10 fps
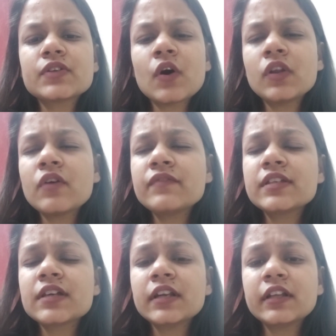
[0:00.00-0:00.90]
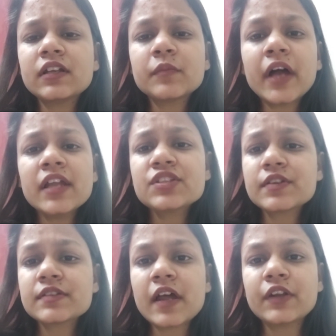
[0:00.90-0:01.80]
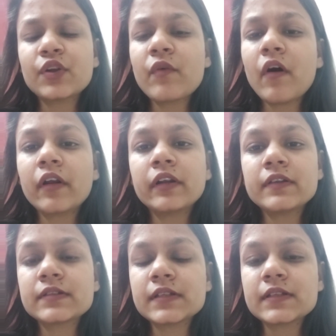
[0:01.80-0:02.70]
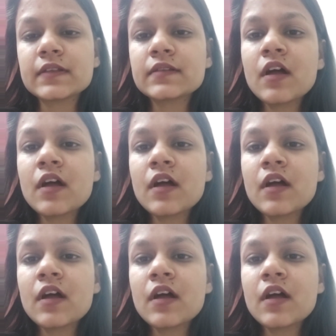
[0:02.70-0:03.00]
All of these are nearby and just at your walking distances.